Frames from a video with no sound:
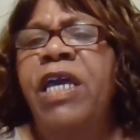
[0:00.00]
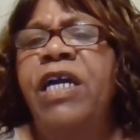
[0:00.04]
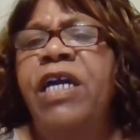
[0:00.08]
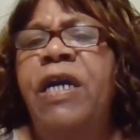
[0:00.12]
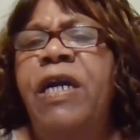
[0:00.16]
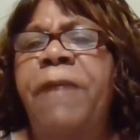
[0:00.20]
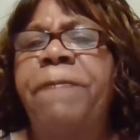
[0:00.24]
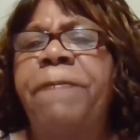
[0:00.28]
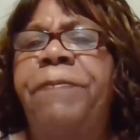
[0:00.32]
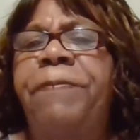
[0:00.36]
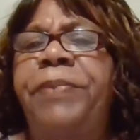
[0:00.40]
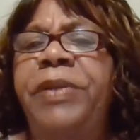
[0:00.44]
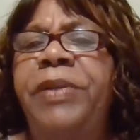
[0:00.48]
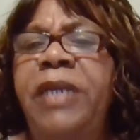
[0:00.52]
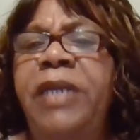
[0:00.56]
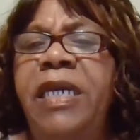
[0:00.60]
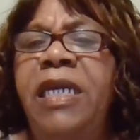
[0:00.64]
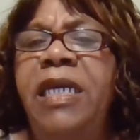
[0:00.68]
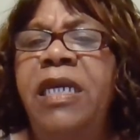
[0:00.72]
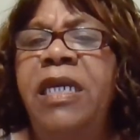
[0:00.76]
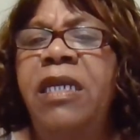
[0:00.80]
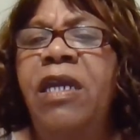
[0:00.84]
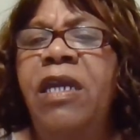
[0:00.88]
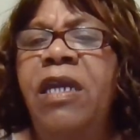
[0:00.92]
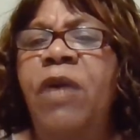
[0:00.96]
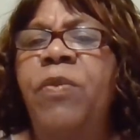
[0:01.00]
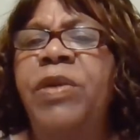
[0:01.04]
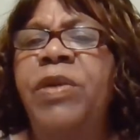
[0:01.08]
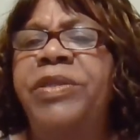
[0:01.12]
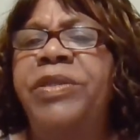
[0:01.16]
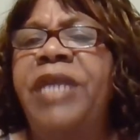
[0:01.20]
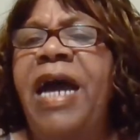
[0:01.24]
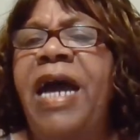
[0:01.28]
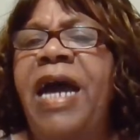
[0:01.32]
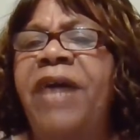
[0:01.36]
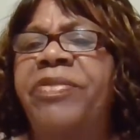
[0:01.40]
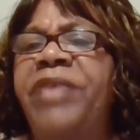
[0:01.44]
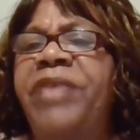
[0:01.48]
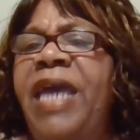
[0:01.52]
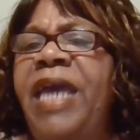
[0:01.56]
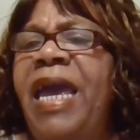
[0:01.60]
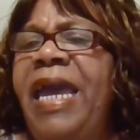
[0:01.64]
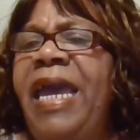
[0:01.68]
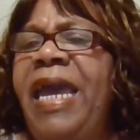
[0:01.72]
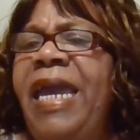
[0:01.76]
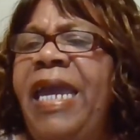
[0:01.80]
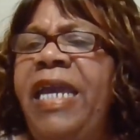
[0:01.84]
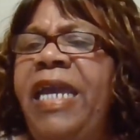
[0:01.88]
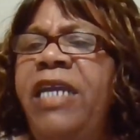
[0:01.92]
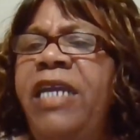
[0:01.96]
complete without the
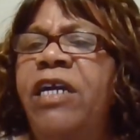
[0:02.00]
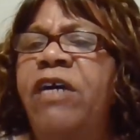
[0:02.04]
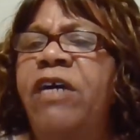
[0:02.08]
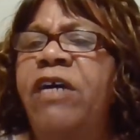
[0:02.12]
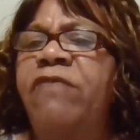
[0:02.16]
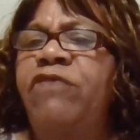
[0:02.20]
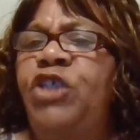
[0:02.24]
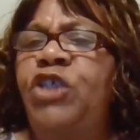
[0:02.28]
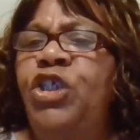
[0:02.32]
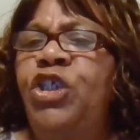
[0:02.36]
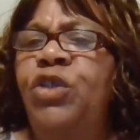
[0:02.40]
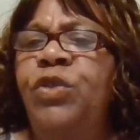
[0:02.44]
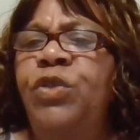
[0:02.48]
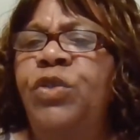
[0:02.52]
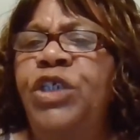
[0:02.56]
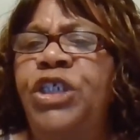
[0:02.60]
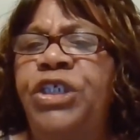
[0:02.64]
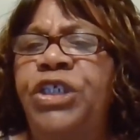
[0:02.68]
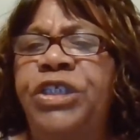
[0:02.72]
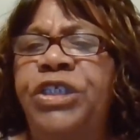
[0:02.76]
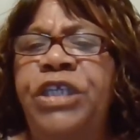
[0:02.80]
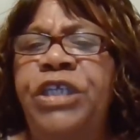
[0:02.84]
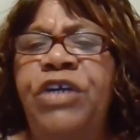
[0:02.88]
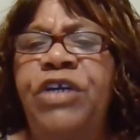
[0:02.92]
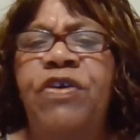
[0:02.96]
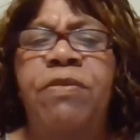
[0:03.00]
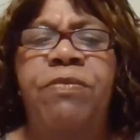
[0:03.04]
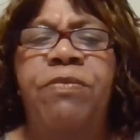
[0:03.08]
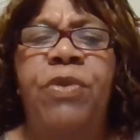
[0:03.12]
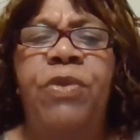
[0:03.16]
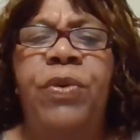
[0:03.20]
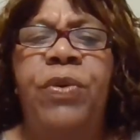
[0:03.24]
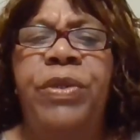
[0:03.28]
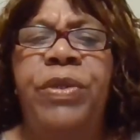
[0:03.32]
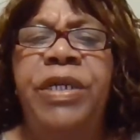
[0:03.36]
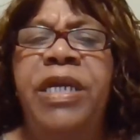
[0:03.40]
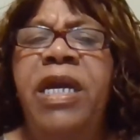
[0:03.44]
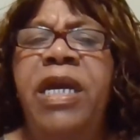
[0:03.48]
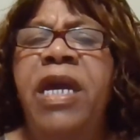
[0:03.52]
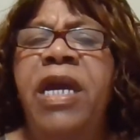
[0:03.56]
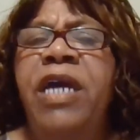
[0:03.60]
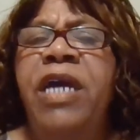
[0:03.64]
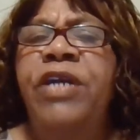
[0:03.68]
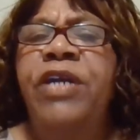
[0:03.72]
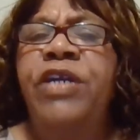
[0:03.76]
aid of Jewish ceremony.